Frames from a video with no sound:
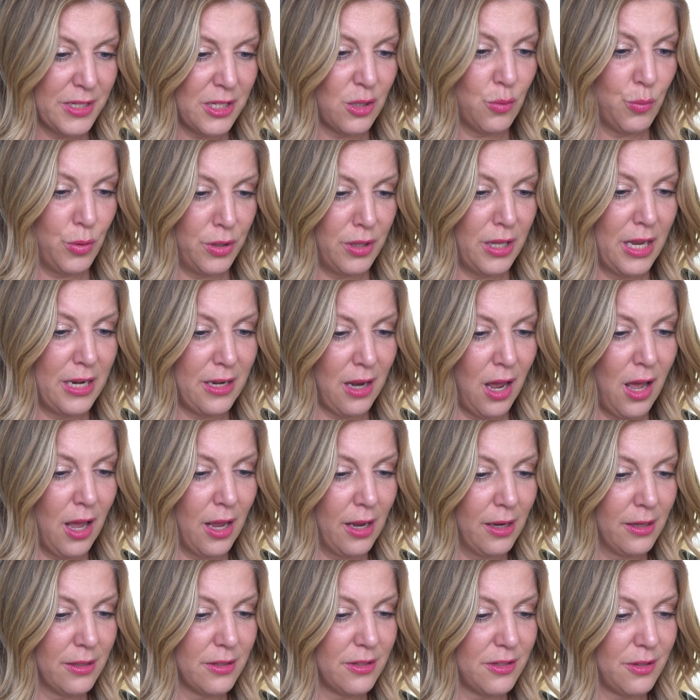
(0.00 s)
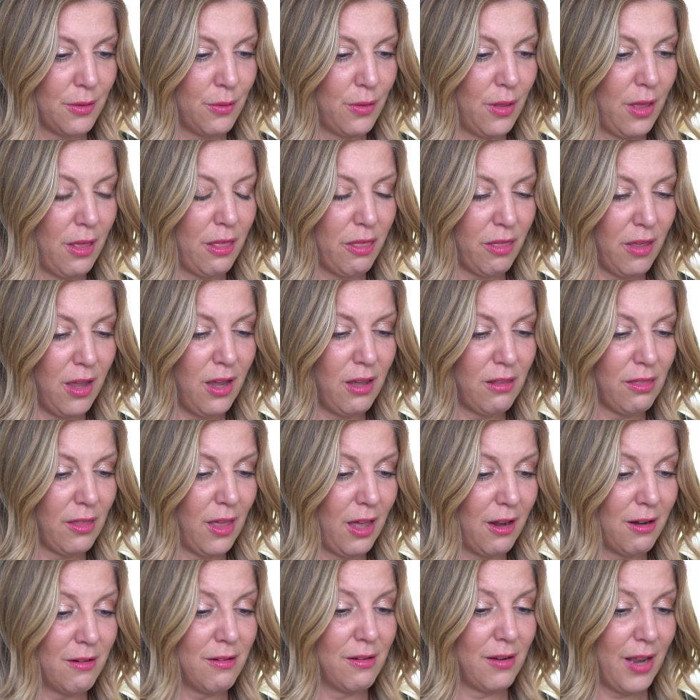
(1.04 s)
when they die. So they think
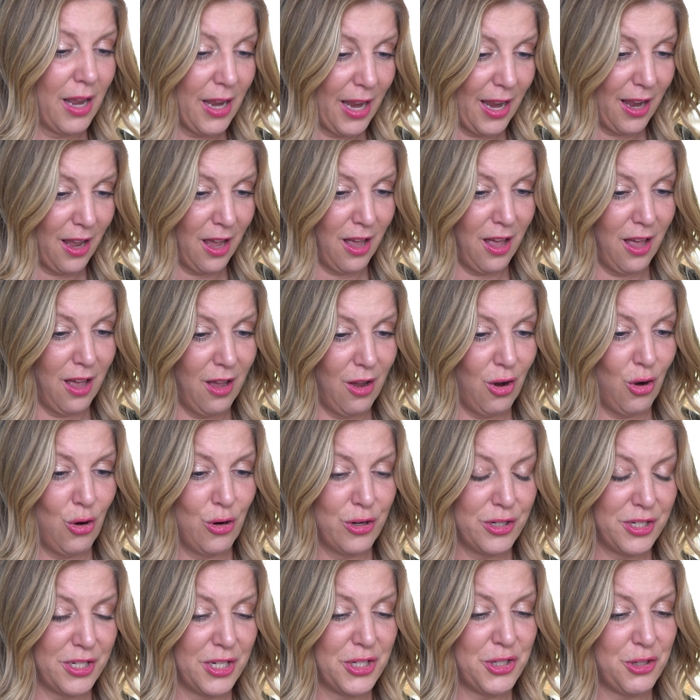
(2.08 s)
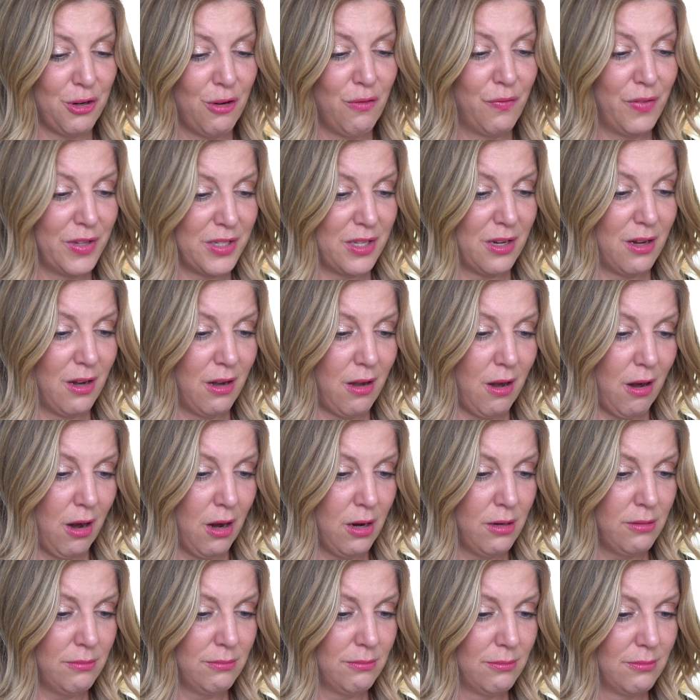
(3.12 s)
that her sister visited
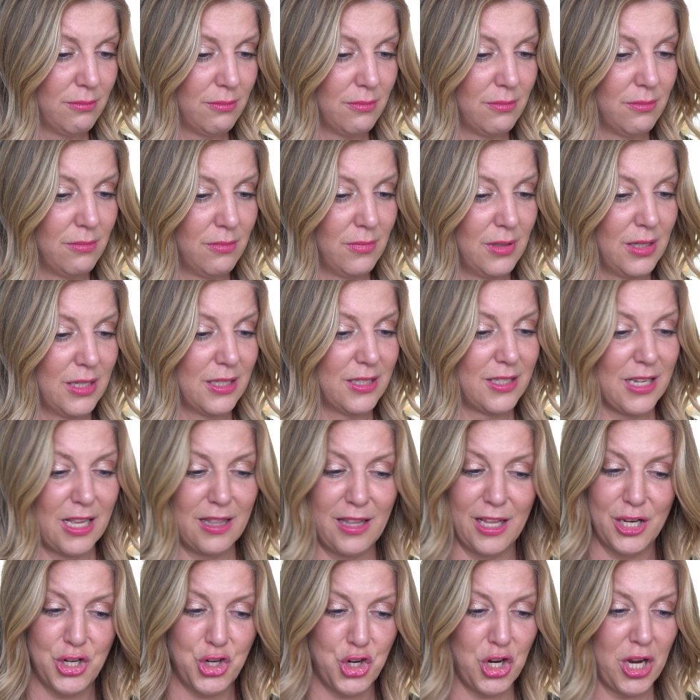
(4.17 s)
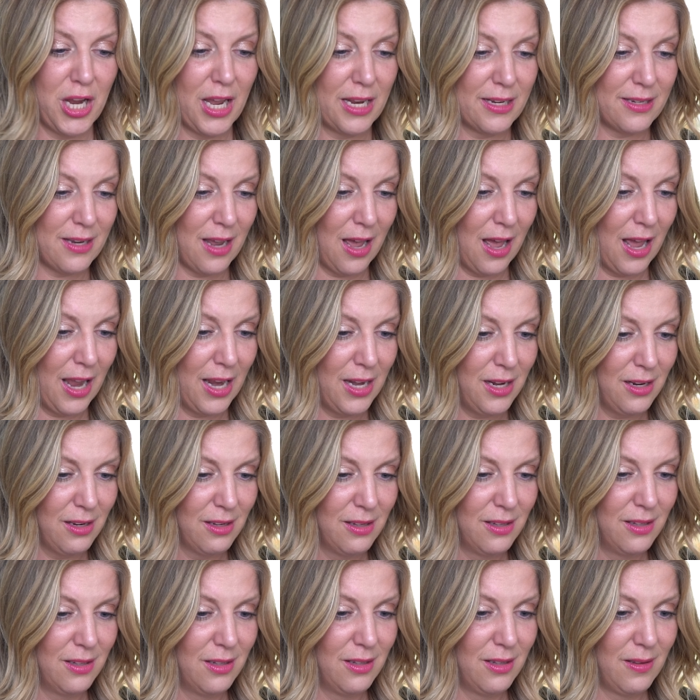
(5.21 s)
her, said that she had died,
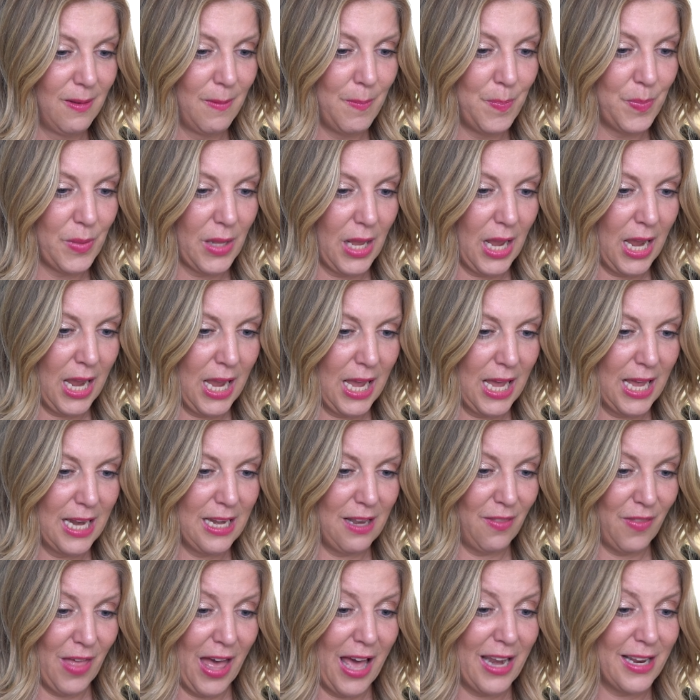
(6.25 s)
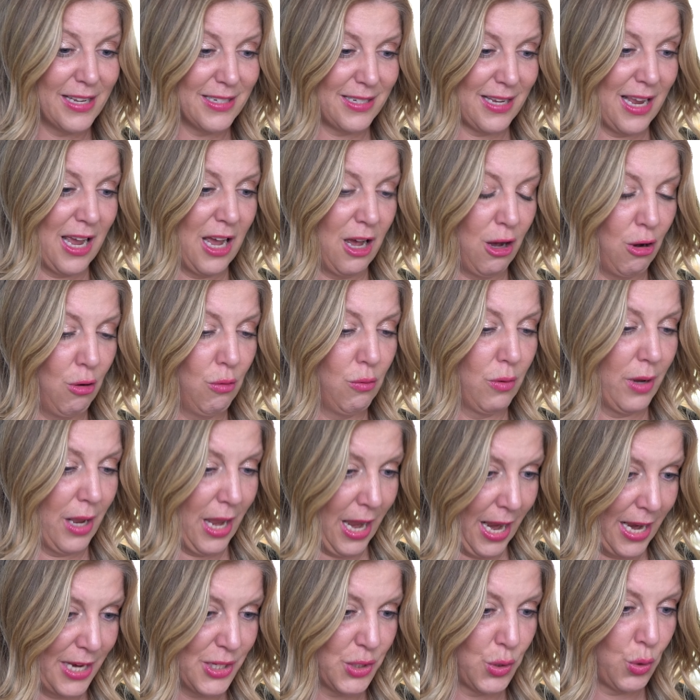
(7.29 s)
and that is how
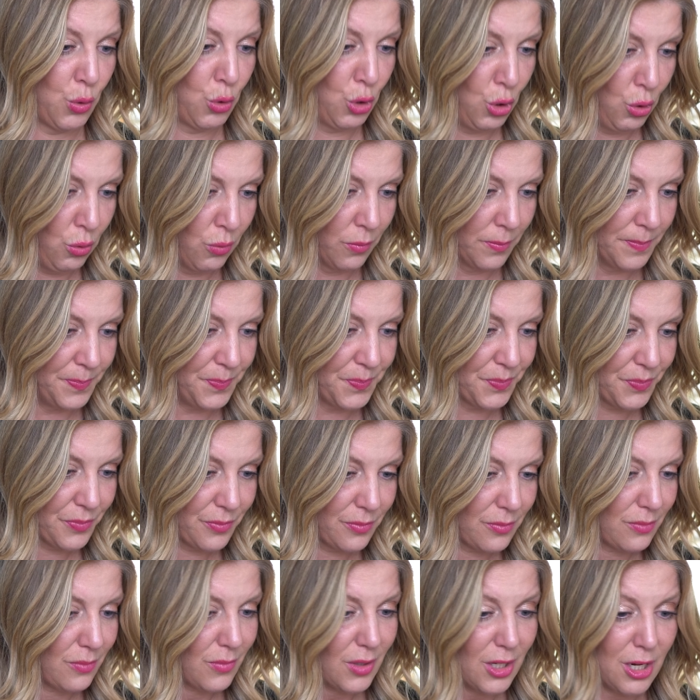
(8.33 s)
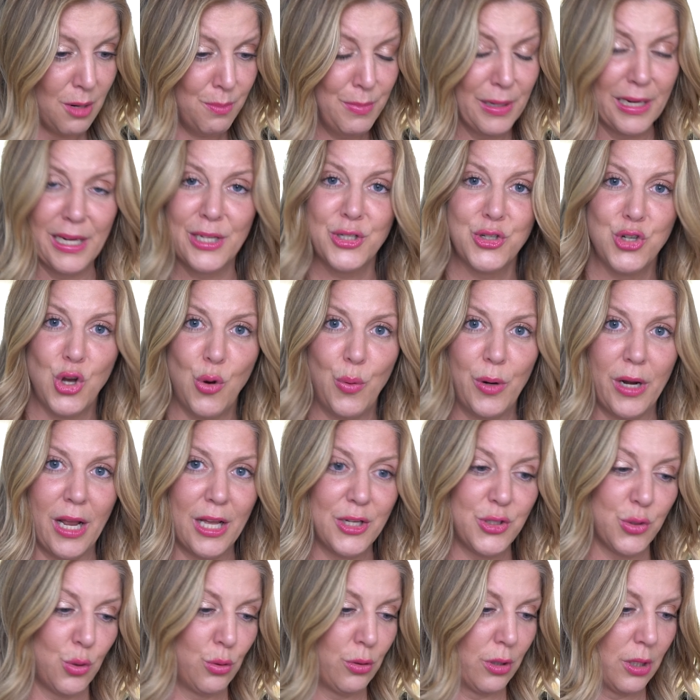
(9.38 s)
Hazel knew, because no one
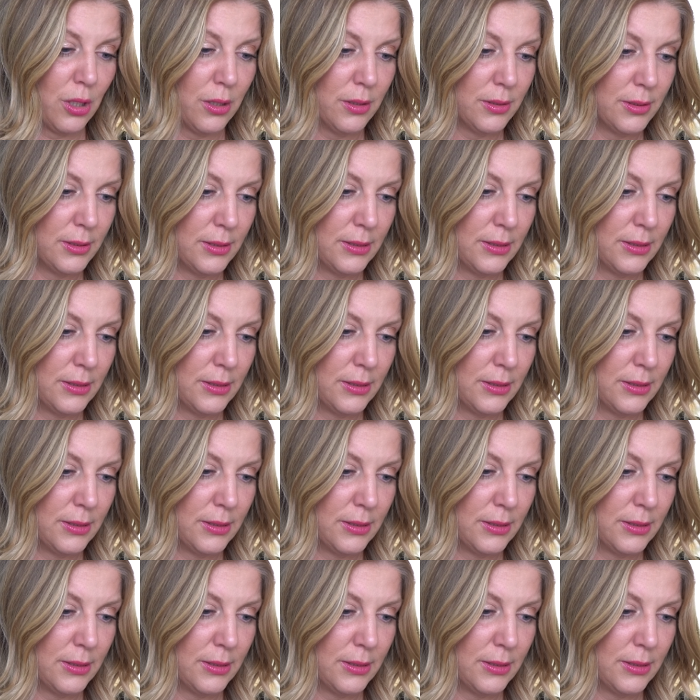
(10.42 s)
had told her.